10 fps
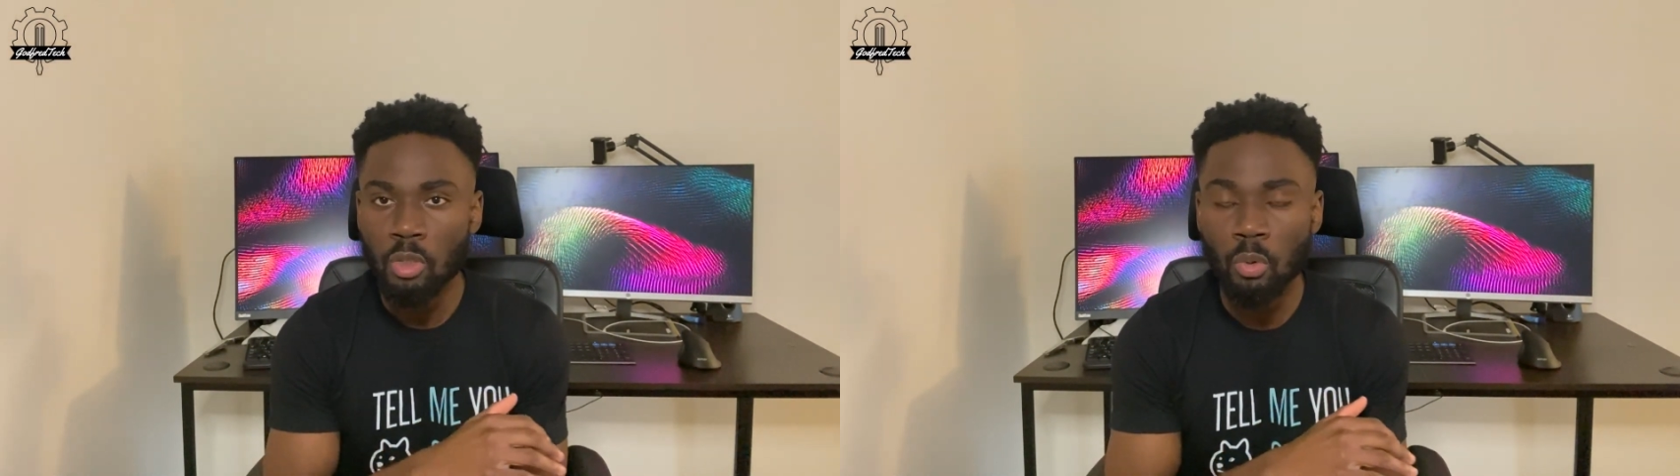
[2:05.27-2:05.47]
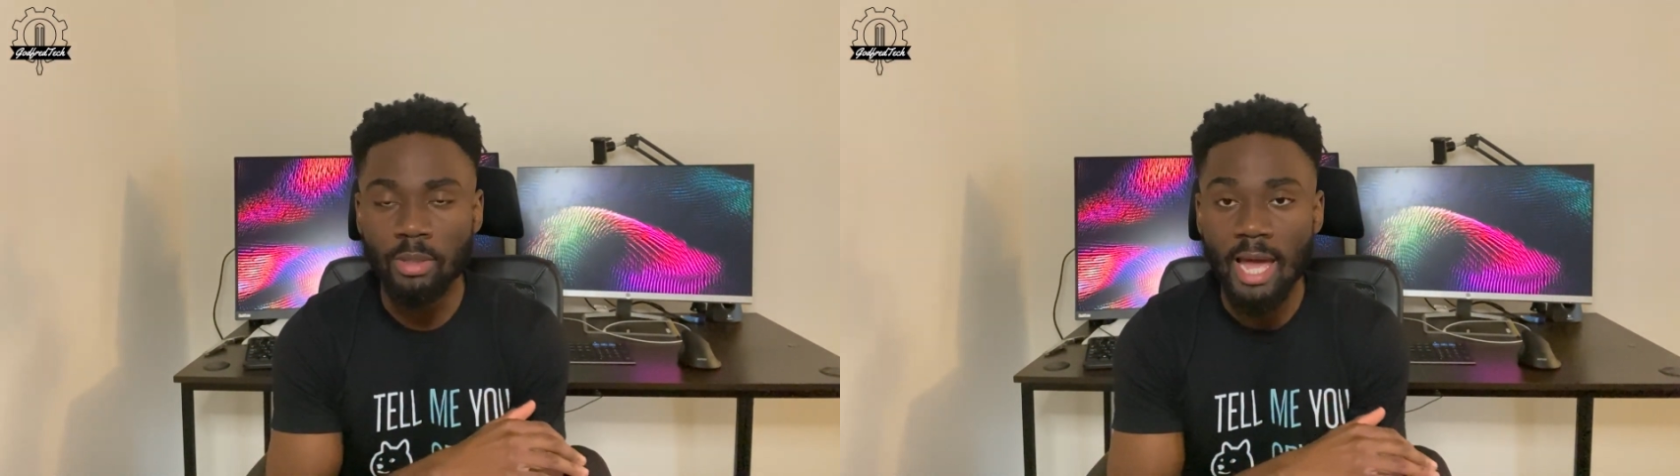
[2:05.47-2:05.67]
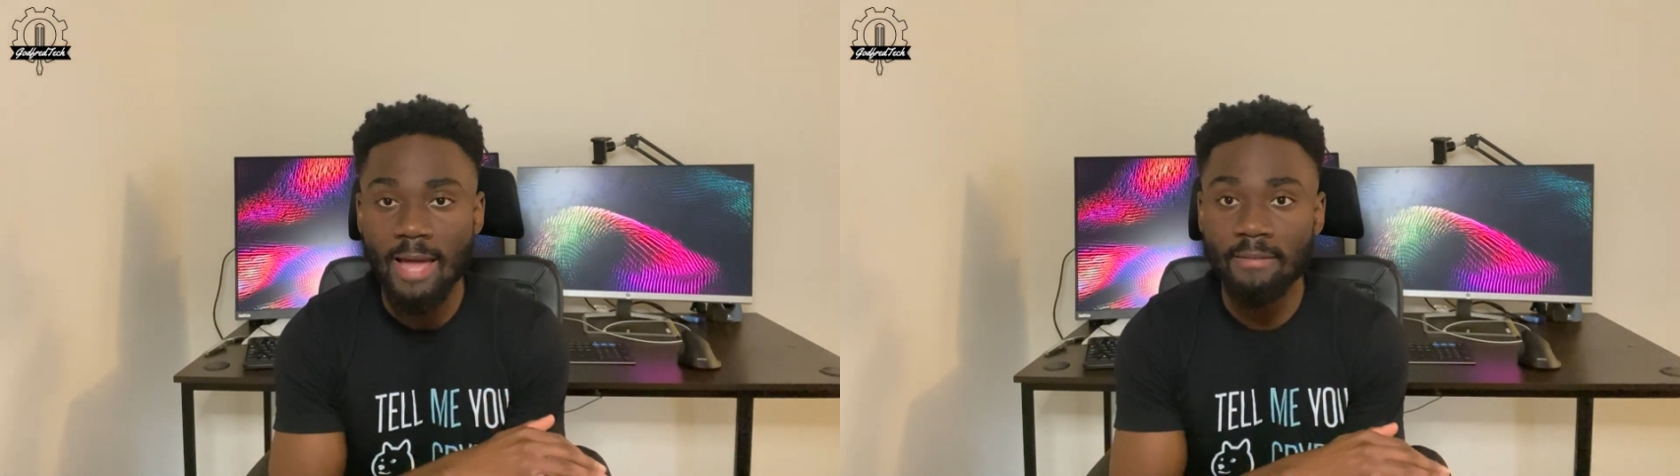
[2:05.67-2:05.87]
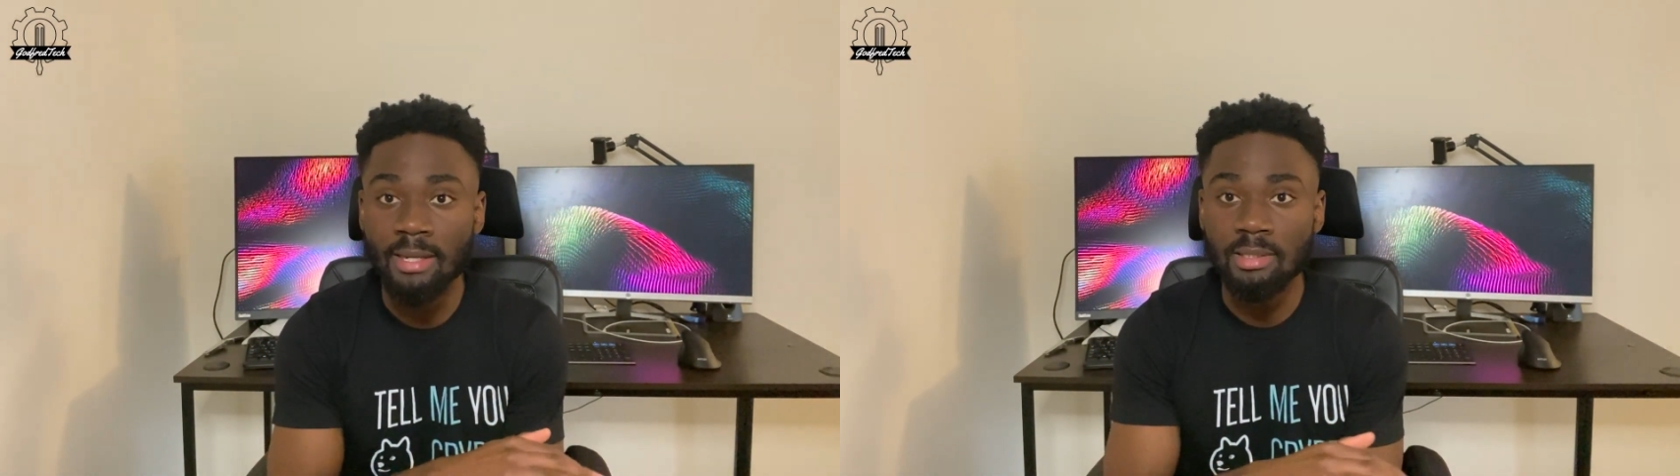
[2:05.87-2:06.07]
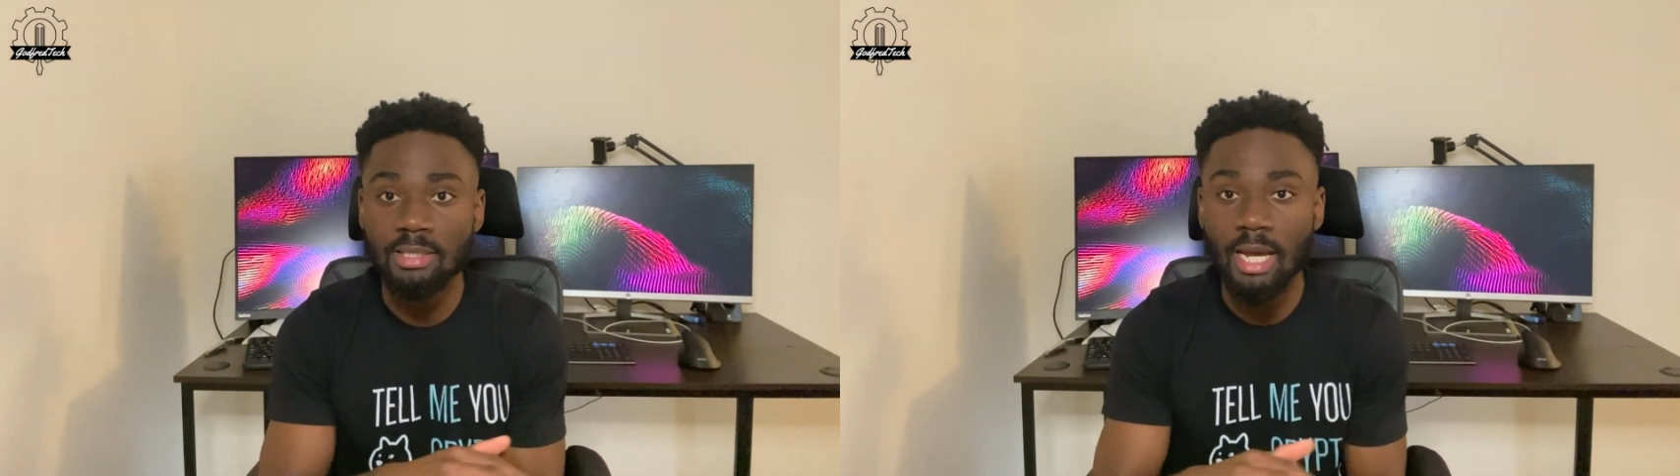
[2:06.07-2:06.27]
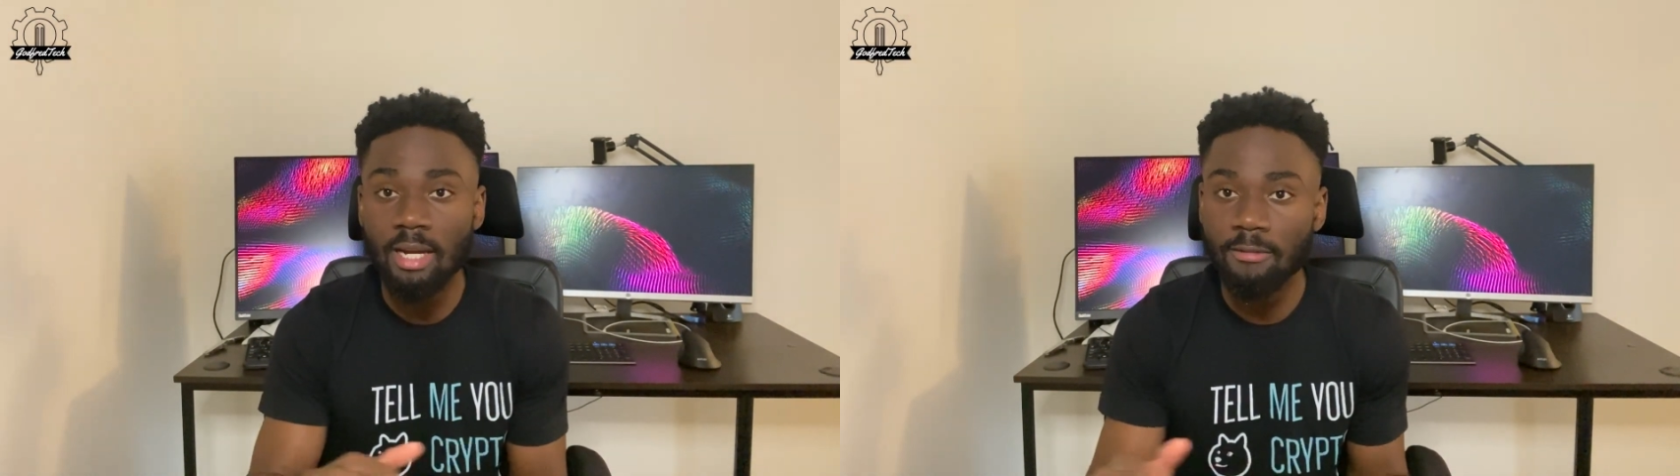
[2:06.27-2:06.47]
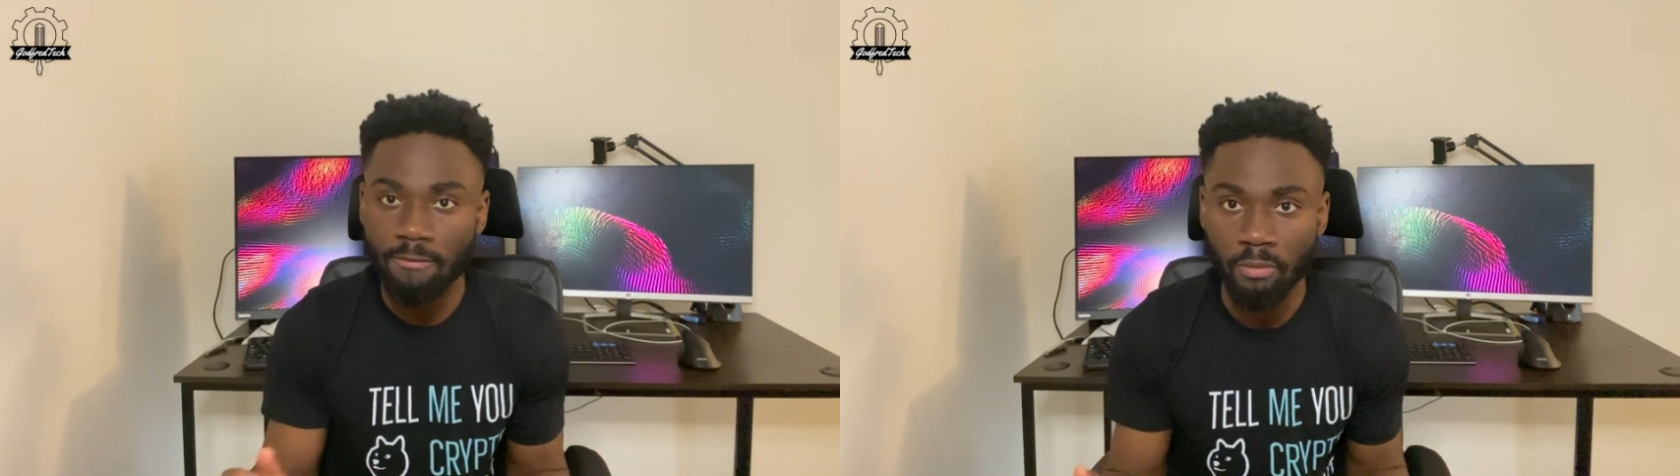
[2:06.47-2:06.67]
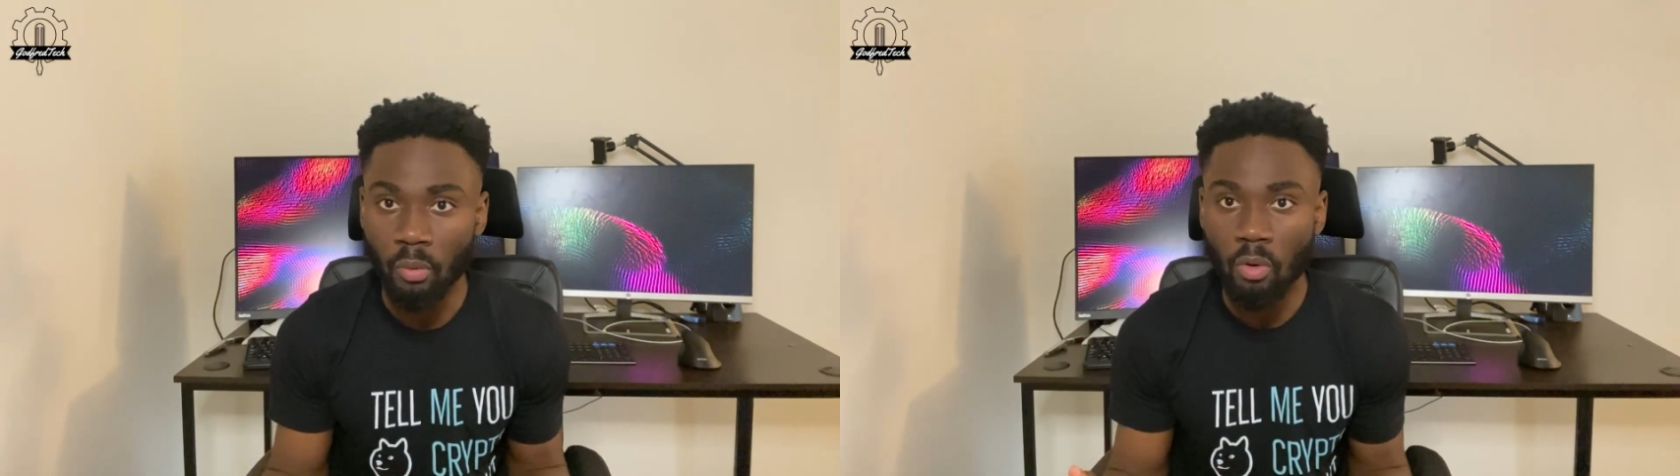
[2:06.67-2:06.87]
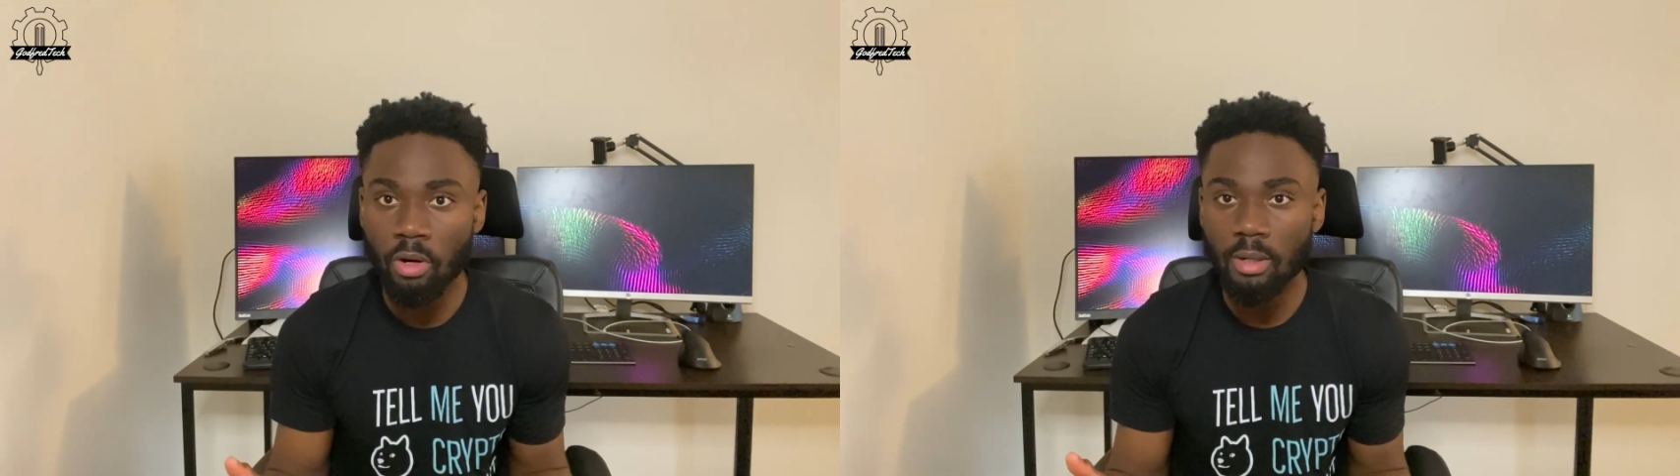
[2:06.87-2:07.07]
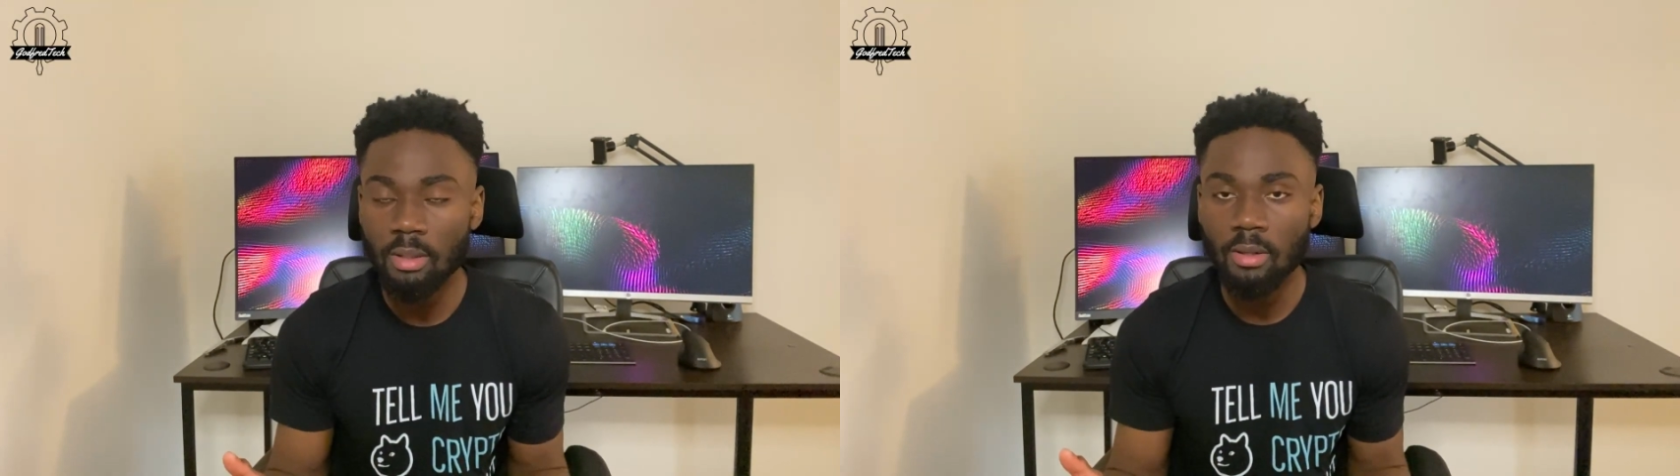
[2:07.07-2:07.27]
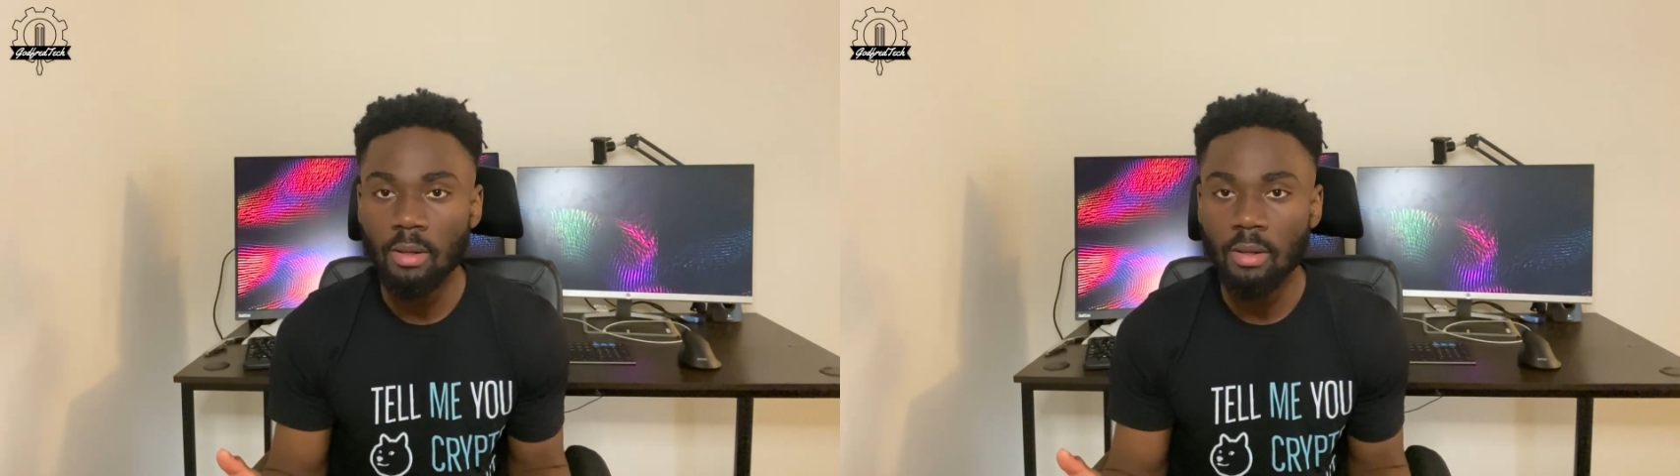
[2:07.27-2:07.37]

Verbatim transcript: you would have an entire floor